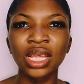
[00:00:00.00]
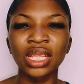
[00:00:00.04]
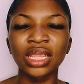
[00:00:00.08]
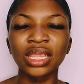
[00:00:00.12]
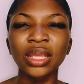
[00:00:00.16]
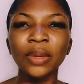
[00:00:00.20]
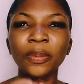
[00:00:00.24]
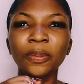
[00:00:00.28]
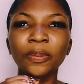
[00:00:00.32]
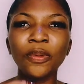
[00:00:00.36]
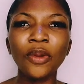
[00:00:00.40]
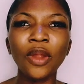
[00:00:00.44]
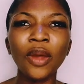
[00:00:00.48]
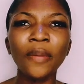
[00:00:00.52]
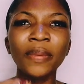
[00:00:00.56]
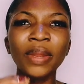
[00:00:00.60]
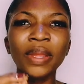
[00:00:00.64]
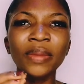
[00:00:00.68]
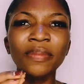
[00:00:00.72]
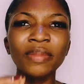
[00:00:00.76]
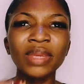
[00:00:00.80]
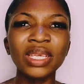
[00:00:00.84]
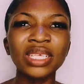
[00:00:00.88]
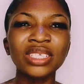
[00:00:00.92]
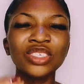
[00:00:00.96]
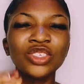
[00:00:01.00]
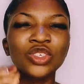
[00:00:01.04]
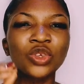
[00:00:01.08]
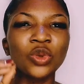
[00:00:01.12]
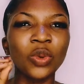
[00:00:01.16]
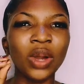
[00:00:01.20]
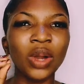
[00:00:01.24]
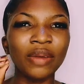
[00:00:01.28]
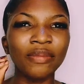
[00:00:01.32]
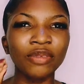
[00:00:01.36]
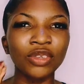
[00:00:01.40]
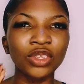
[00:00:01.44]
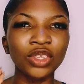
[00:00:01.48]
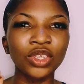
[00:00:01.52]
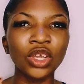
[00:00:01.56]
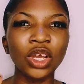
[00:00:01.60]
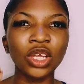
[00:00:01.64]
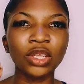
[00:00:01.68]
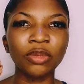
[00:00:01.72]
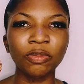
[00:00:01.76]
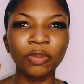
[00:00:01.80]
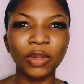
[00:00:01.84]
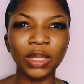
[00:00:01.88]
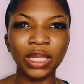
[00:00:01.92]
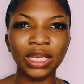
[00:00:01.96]
The problem is you have
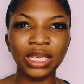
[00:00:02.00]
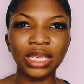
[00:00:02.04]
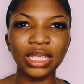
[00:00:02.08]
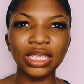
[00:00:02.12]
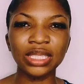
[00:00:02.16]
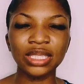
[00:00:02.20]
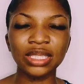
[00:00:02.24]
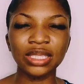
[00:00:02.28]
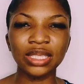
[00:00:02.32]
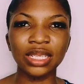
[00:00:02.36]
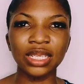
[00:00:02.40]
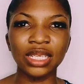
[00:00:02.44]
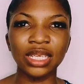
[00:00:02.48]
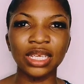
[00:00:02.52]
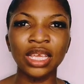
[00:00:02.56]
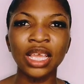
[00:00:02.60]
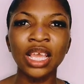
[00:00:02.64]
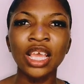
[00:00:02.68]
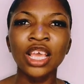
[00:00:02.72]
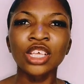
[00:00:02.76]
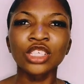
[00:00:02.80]
not been listening.